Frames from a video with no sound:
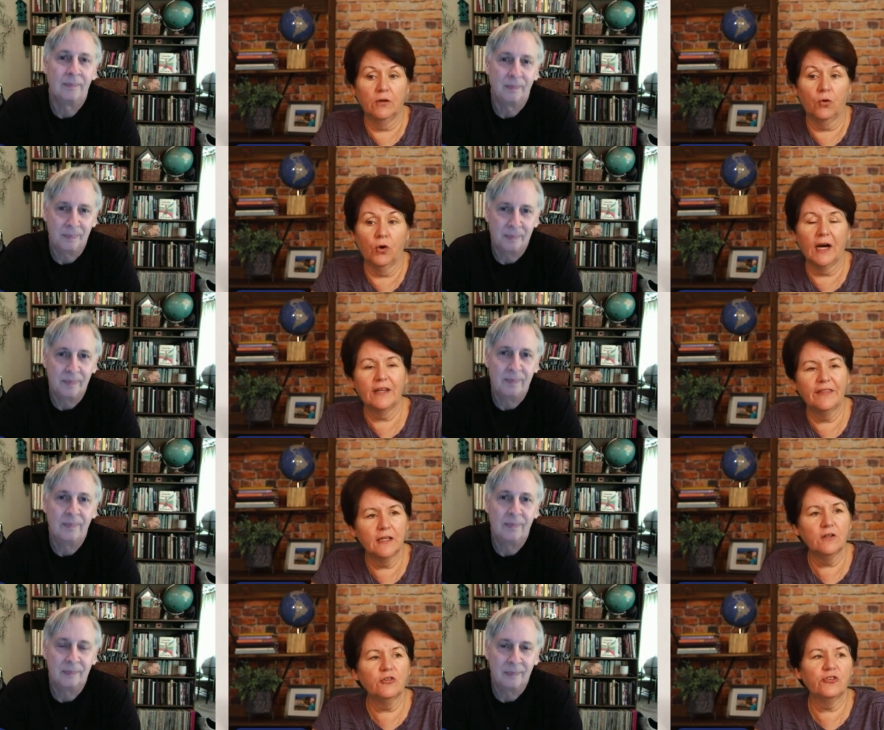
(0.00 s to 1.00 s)
Speaker 1: or I think
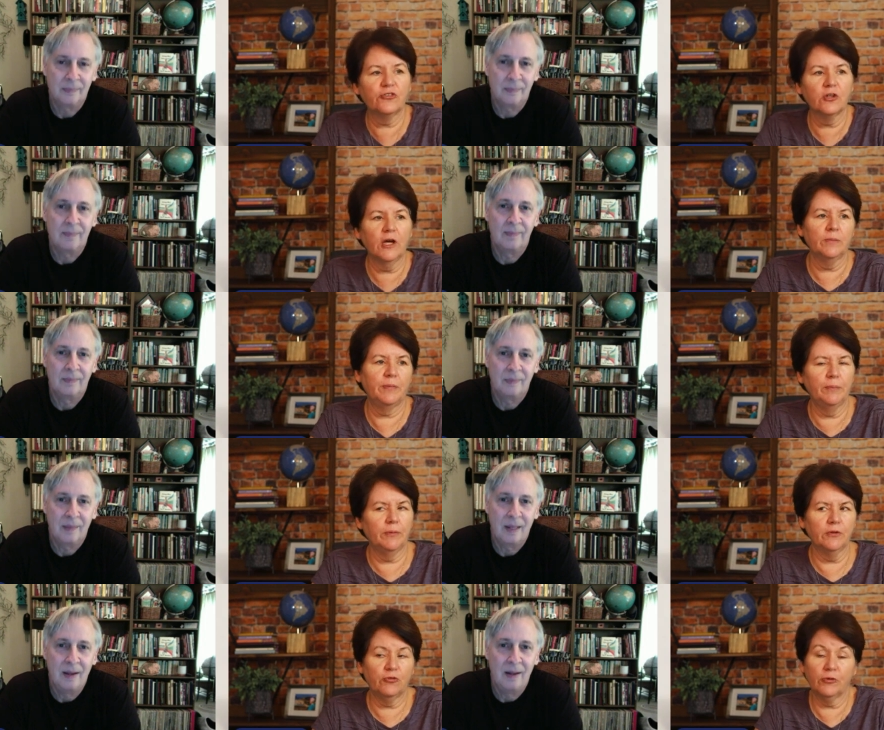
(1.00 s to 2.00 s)
there's just a lot of people,
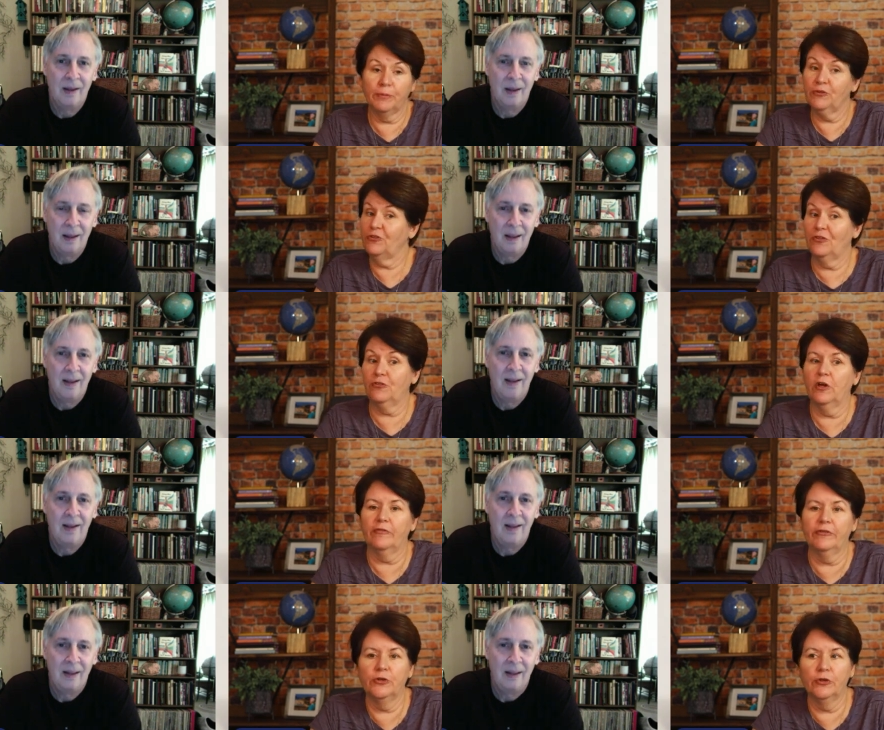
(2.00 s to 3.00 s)
this business is not for
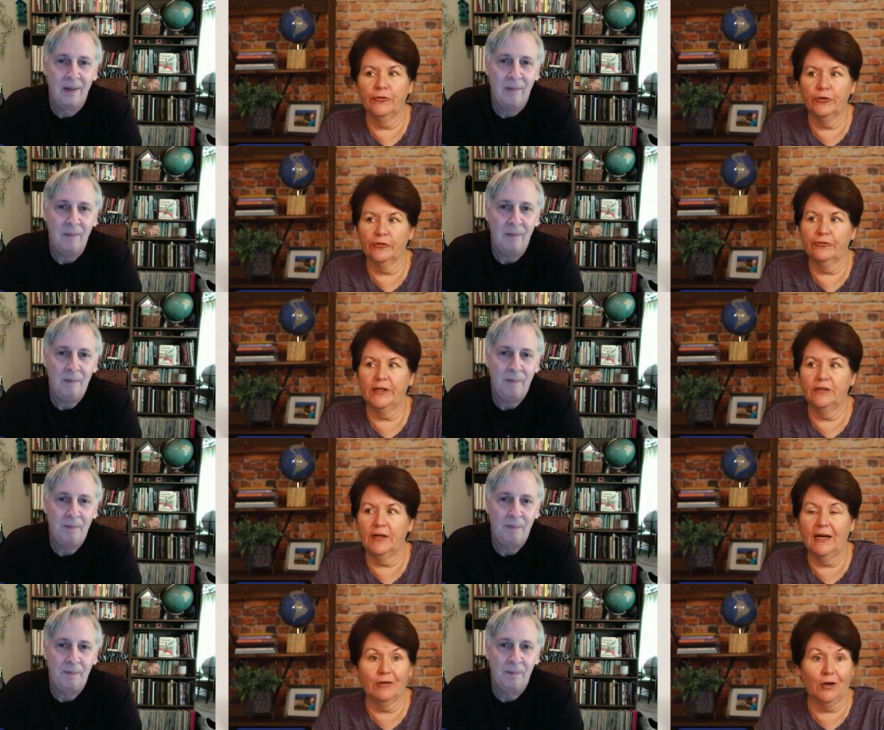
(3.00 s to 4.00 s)
you if you're afraid to
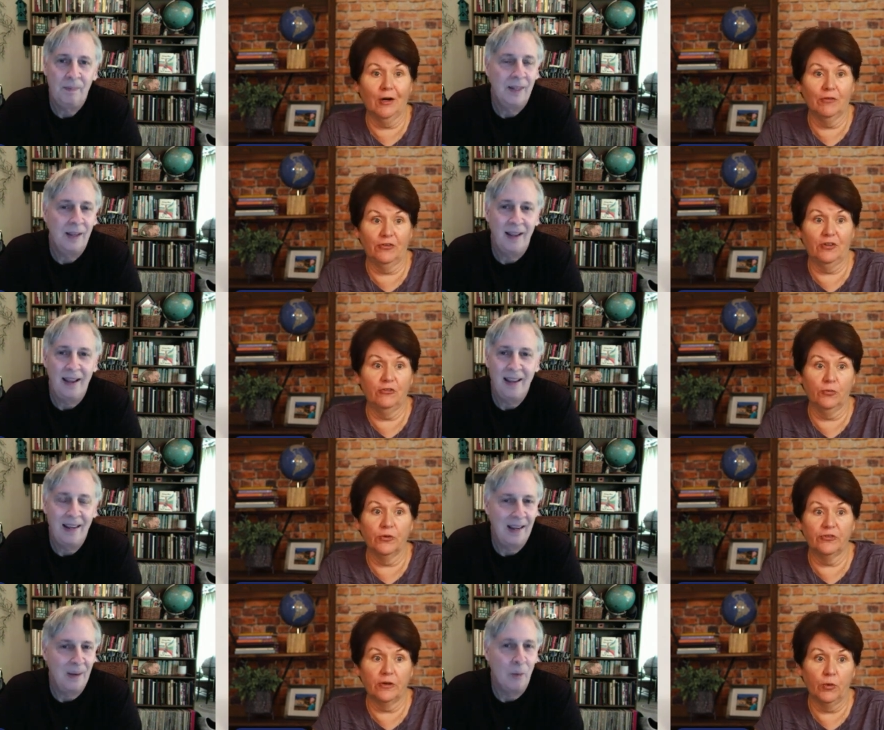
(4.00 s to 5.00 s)
have a conversation with
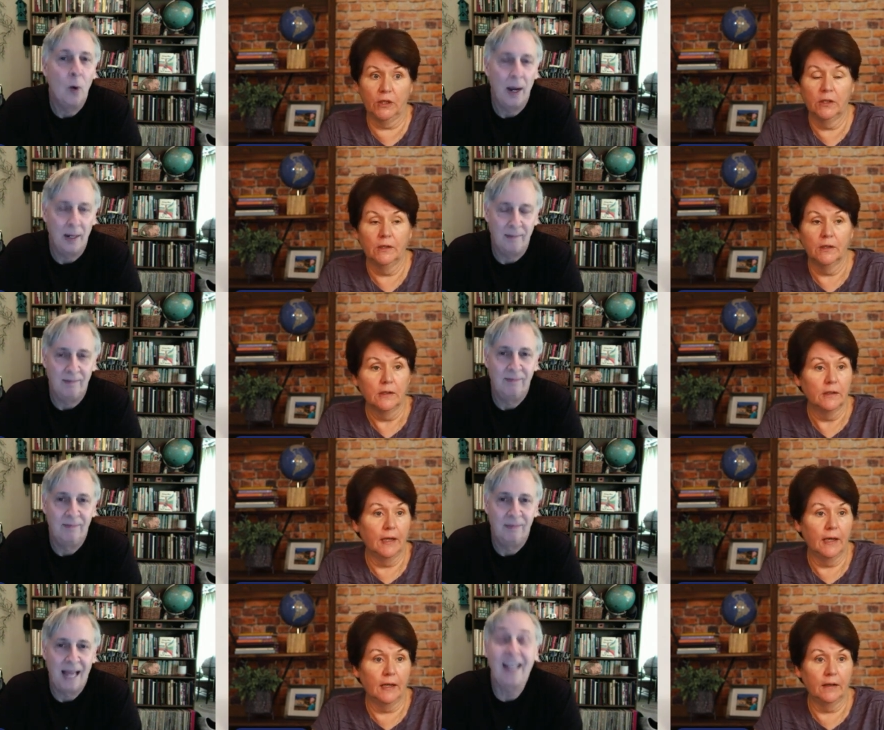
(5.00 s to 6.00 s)
someone. Right.
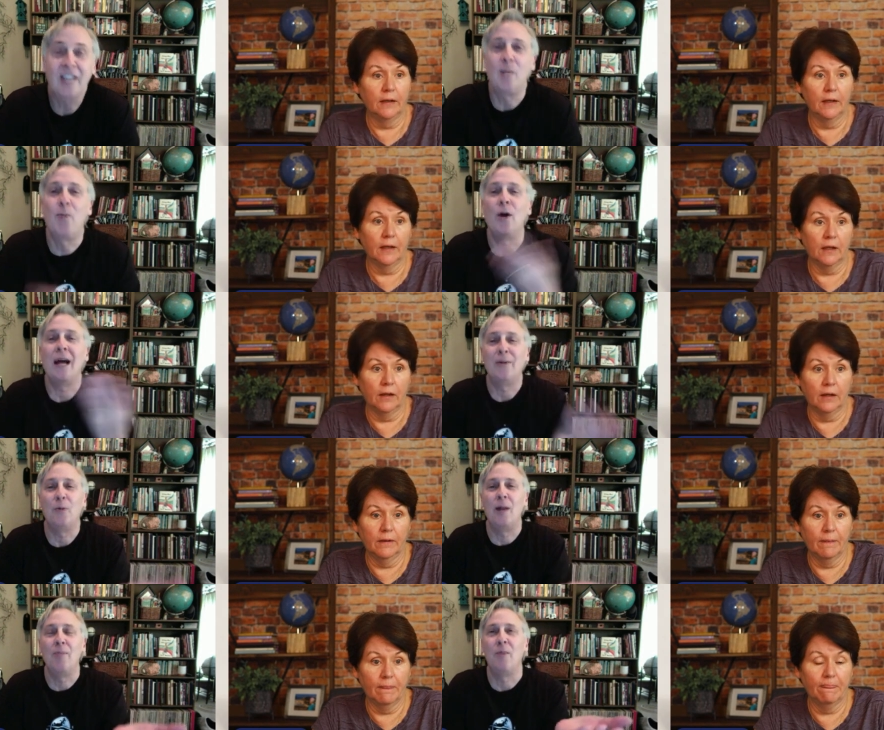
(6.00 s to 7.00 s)
Speaker 2: And I guess and, the point,
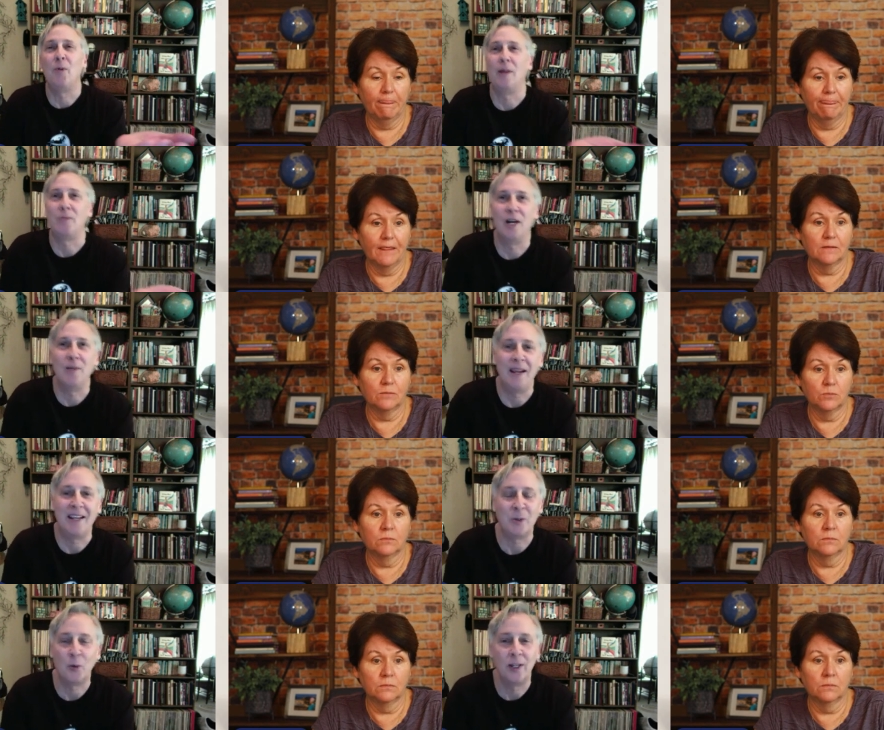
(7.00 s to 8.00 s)
what I'm, the point I'm trying to make
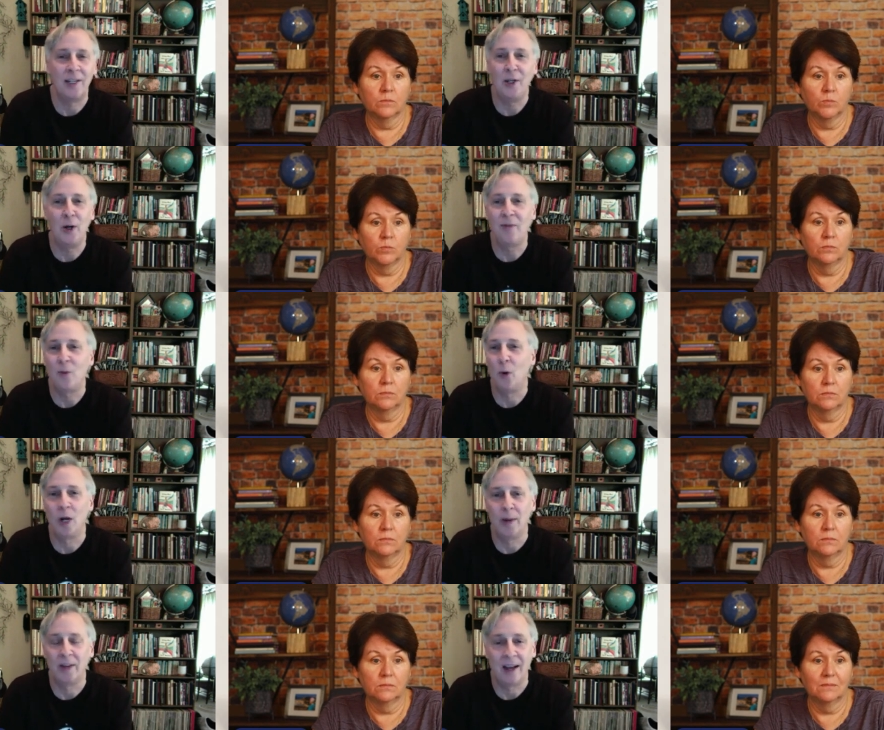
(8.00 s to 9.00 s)
is really, you don't have to worry
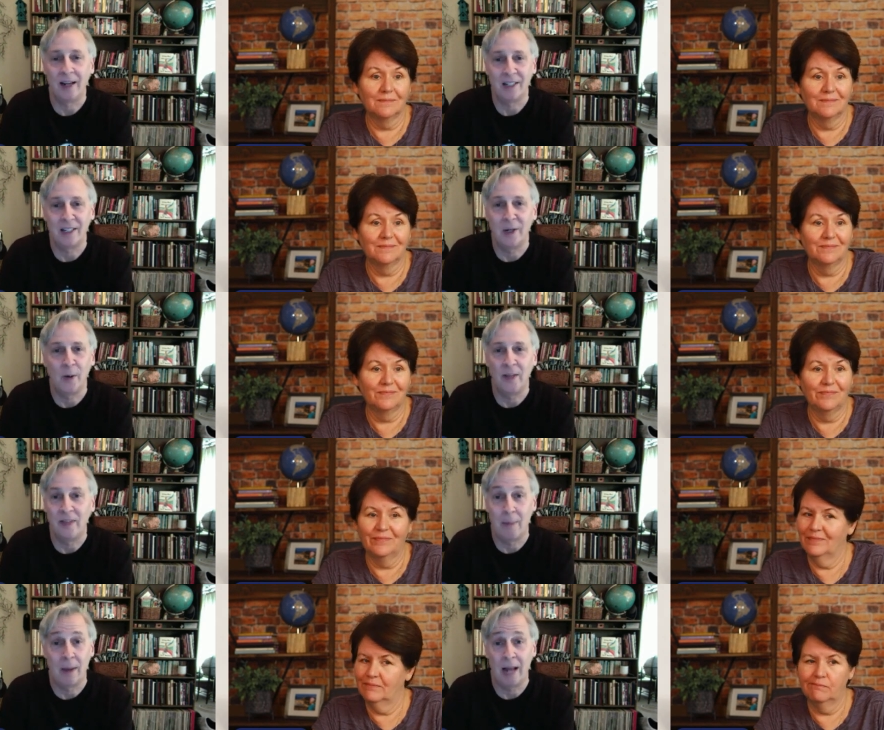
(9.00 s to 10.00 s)
about that, because you know what,
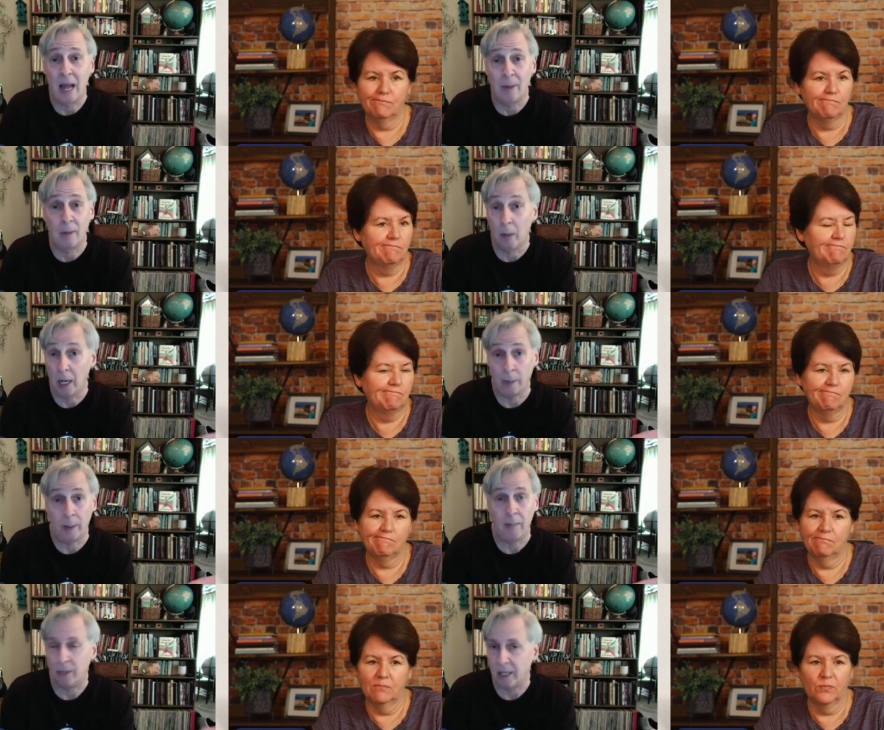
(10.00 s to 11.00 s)
that might happen
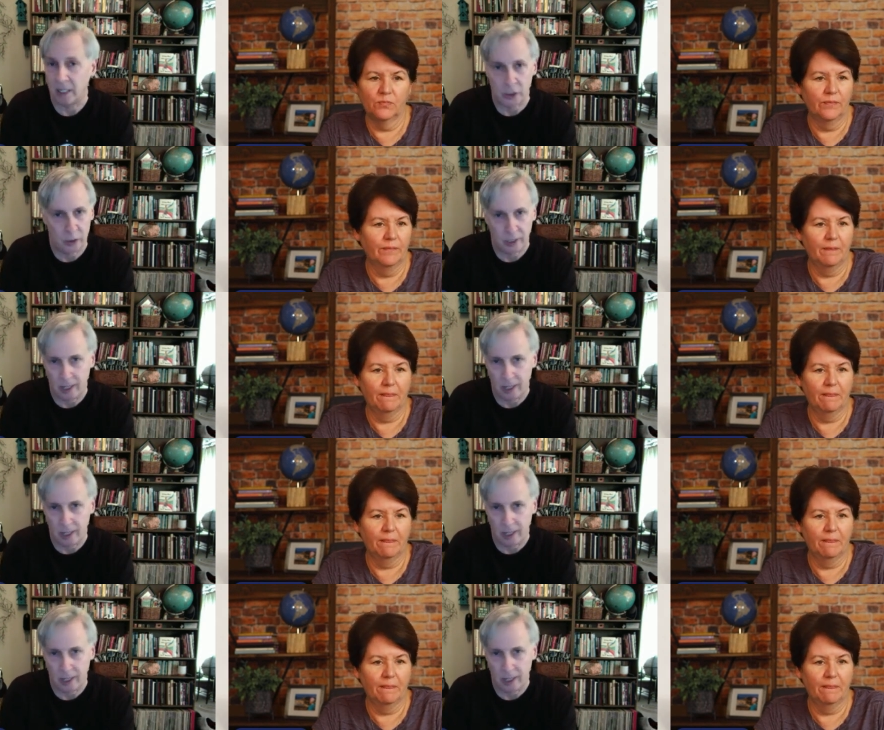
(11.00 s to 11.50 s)
maybe, but it's usually